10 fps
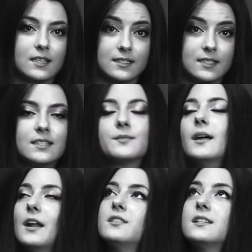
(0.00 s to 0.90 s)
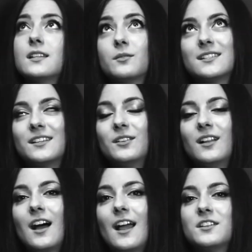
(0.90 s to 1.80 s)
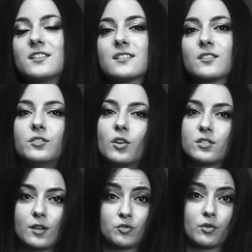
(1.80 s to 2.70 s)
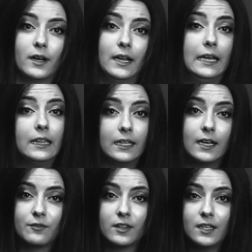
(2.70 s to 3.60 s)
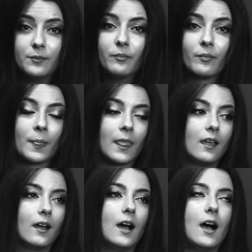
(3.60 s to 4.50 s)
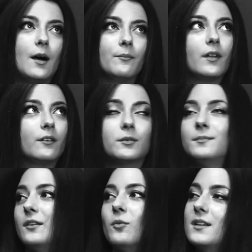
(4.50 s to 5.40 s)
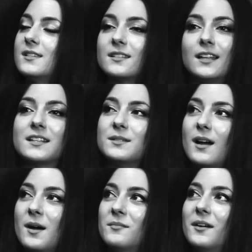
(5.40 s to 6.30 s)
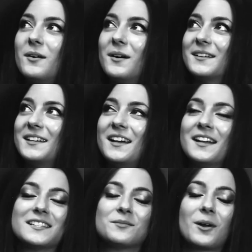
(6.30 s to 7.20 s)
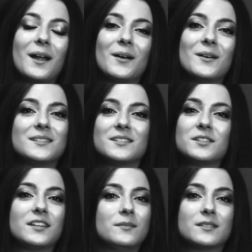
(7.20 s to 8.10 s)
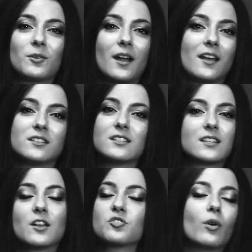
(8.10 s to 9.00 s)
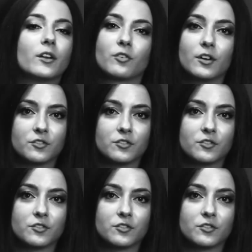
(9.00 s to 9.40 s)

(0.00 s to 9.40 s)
says this, but ever since I was little I just could not stop drawing anything and everything. Um, I would be always like to mum, oh can I get some crayons? And she'd give me some crayons and start drawing, drawing,